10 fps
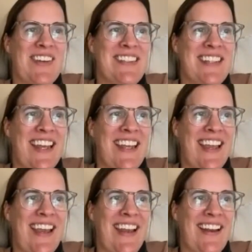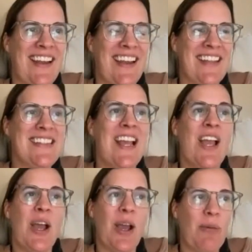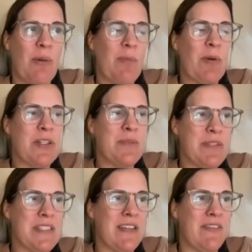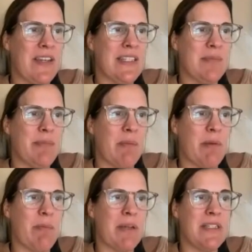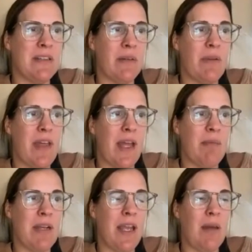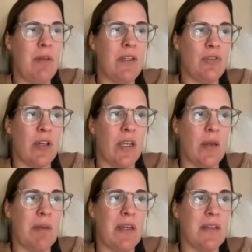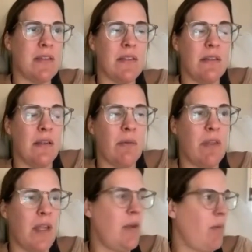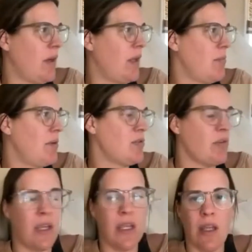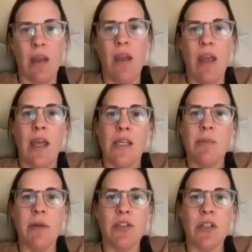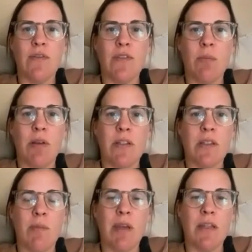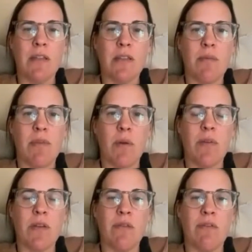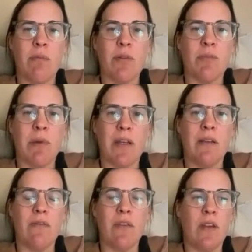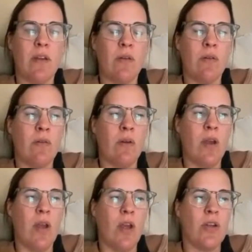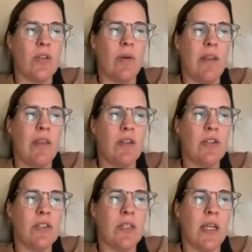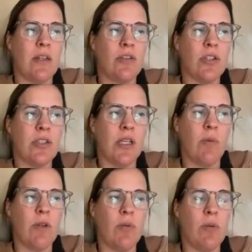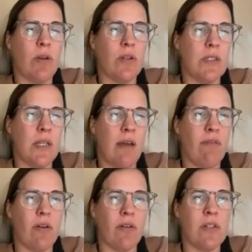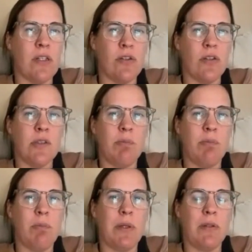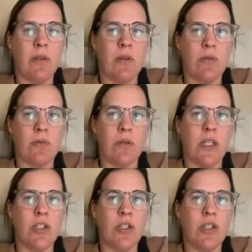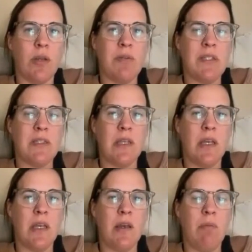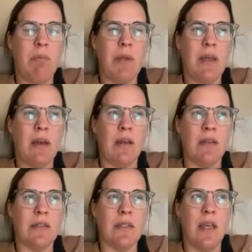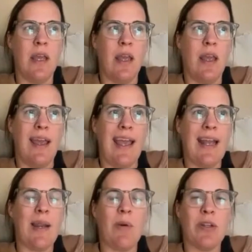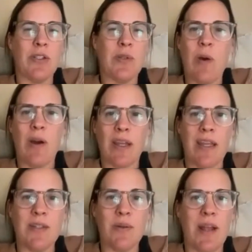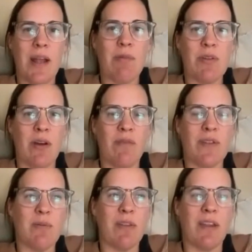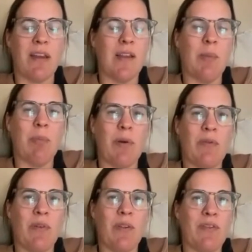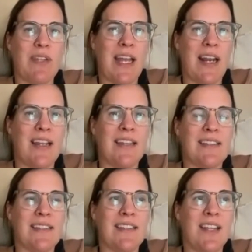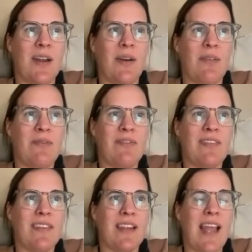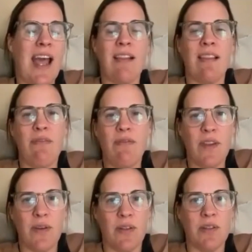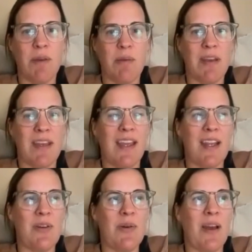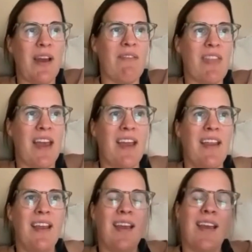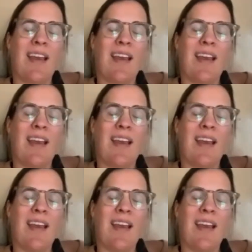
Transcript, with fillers: I mean, you could, uh, yeah, I, I guess I'd want more specifics maybe, but dealing with admin can be tricky because dealing with anyone can be tricky, especially if someone is coming into something with a different perspective than you. So I think just like just like we do with our staff and our teachers, building those relationships is key because anyone just walking into an admin's office with like a clipboard full of data is, you know, out of left field maybe and you don't have that